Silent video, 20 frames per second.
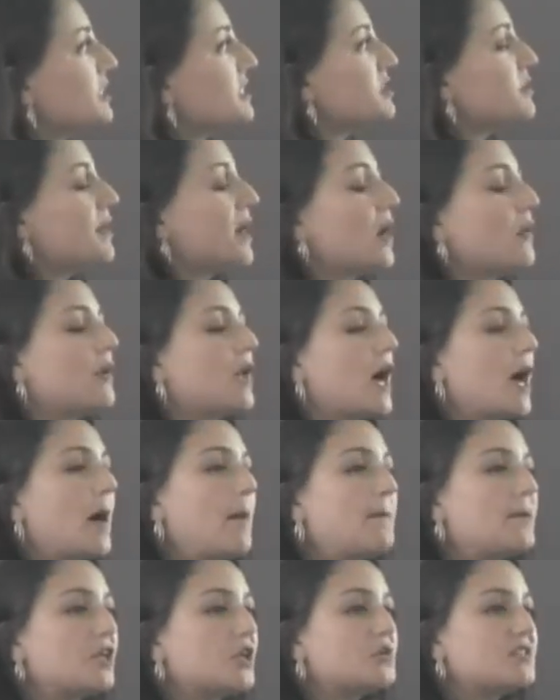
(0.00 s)
is about
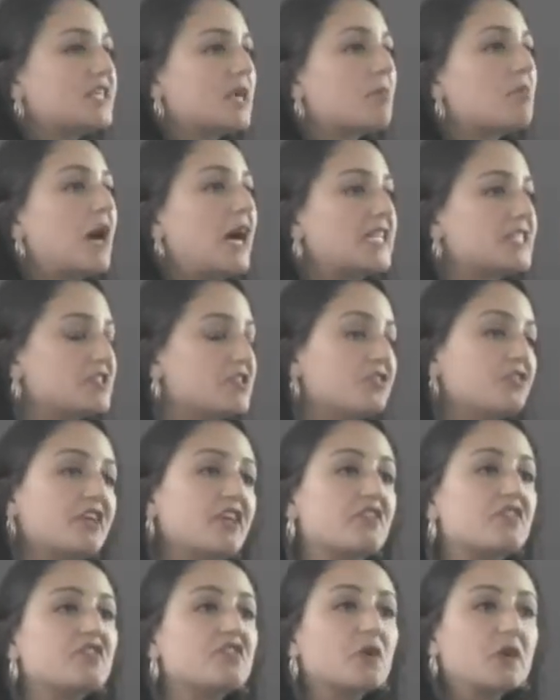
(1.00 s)
using positive
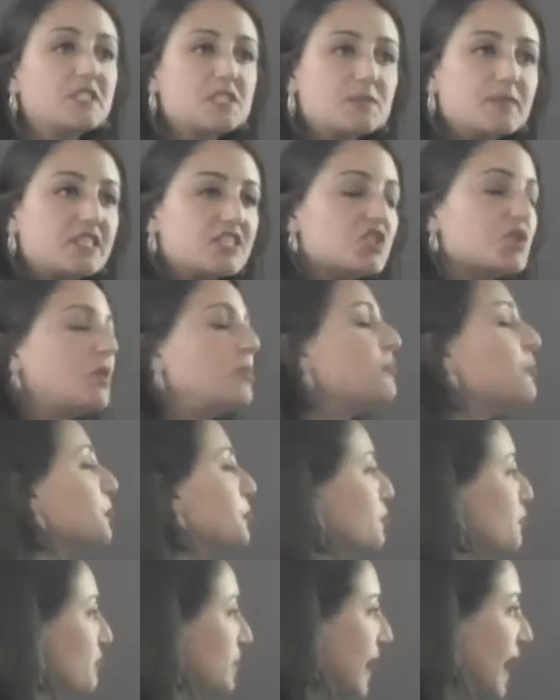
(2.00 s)
reinforcements to
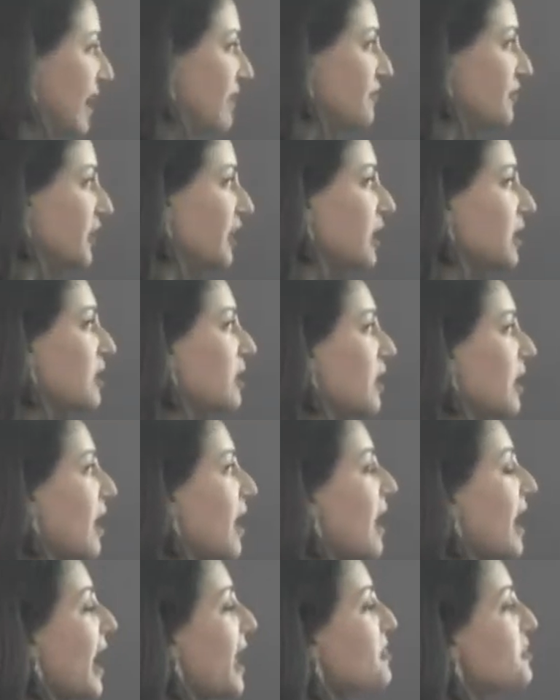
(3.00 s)
improve behavior.
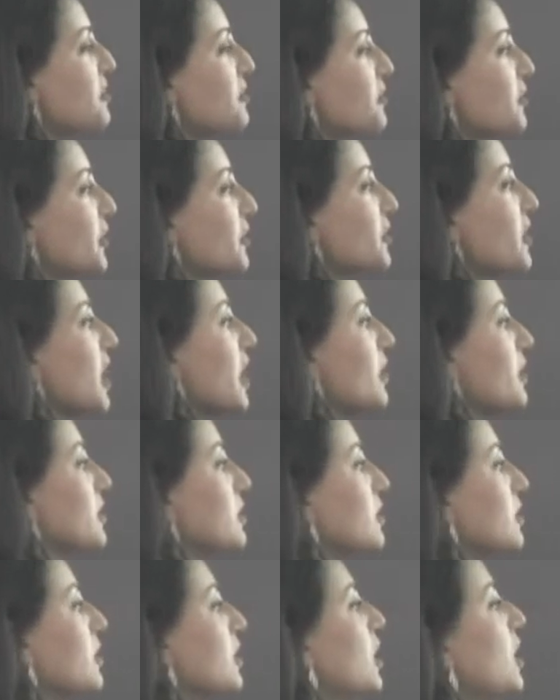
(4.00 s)
And the third
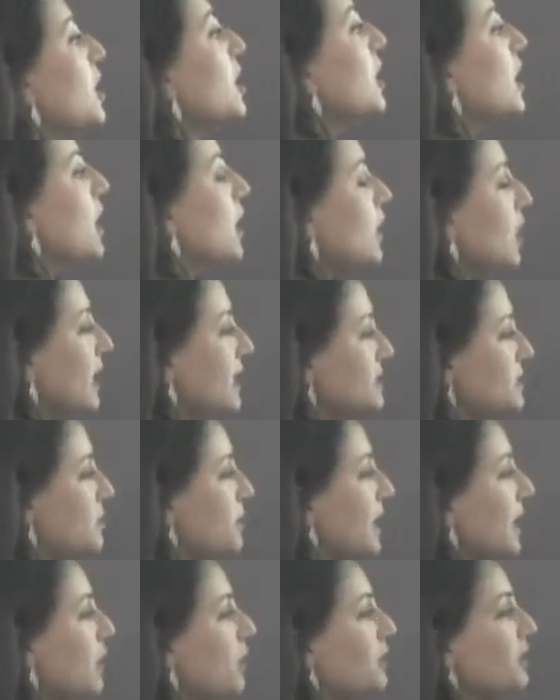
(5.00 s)
article is
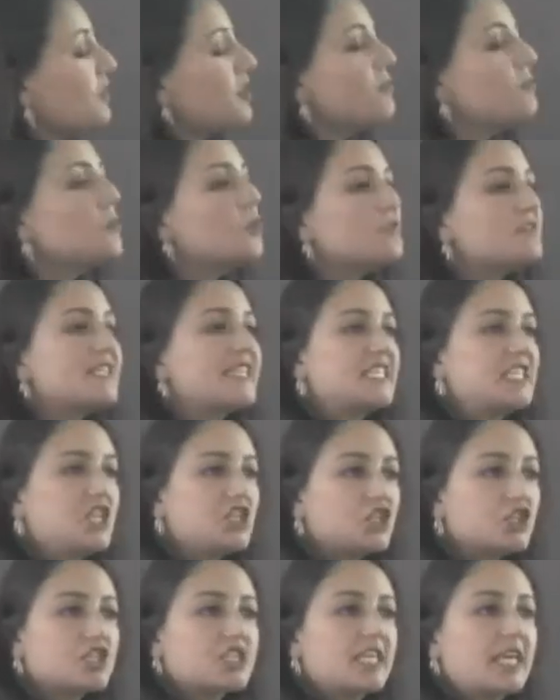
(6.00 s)
about the moves that
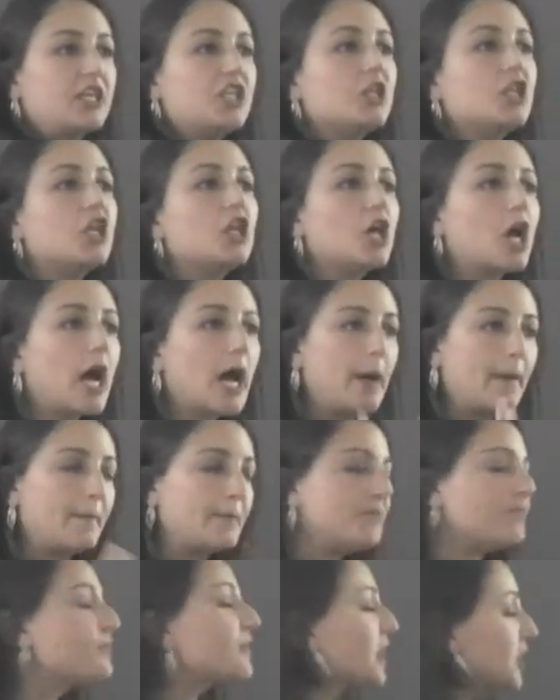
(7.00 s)
teachers can
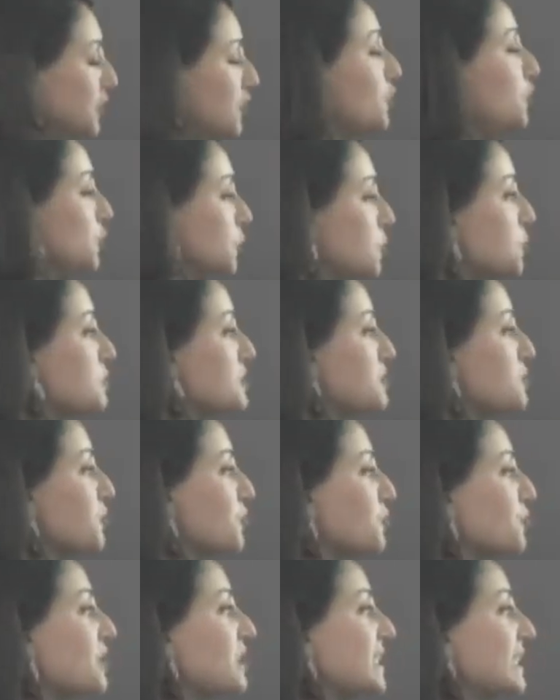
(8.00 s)
use to
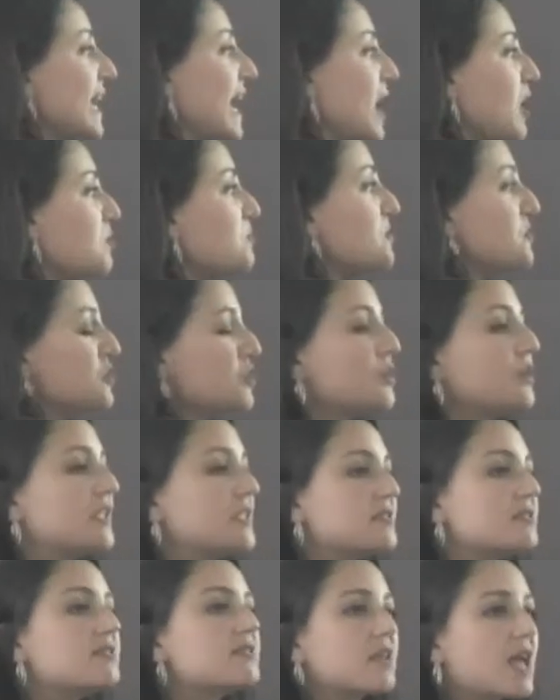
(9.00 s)
really help
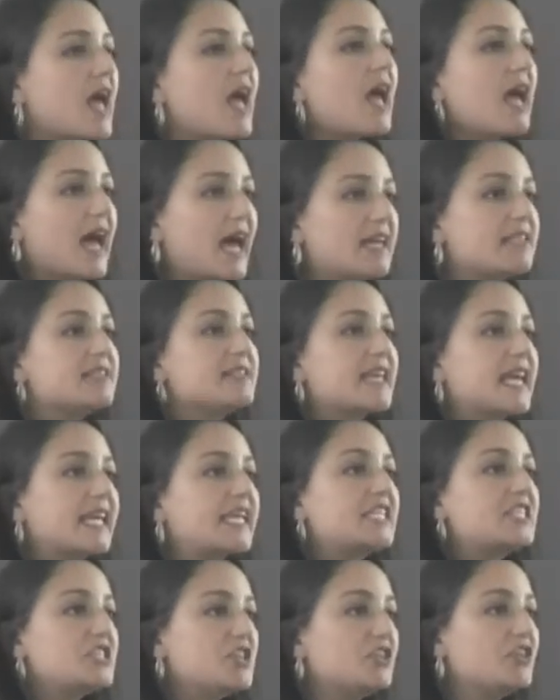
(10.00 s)
students as they
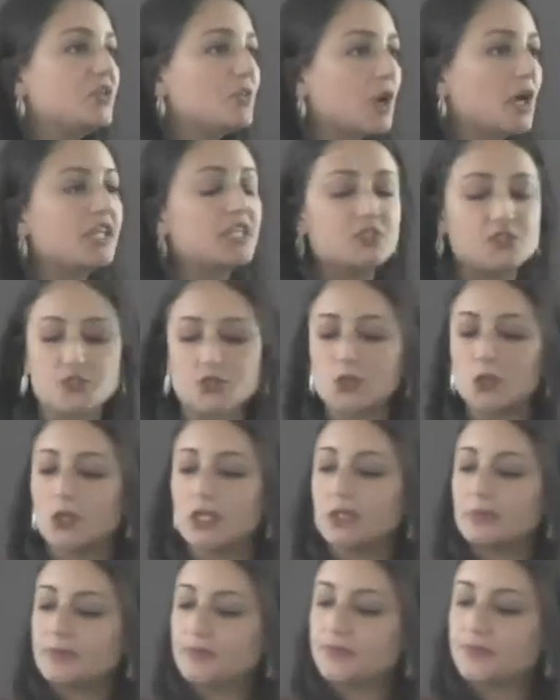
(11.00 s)
continue on in
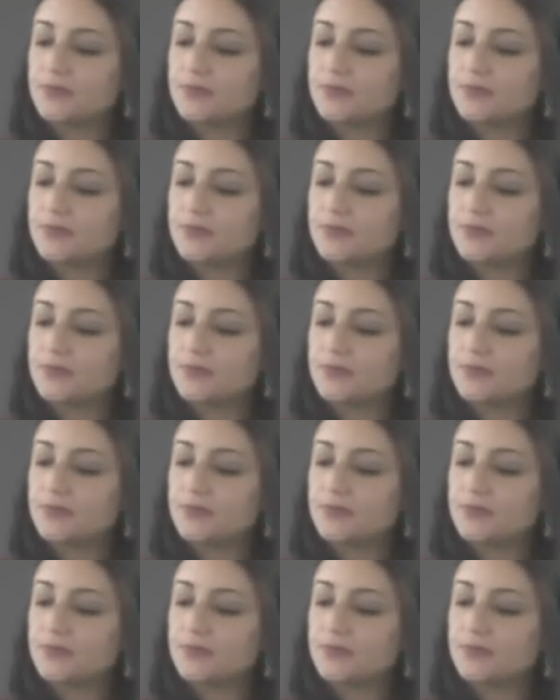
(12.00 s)
school.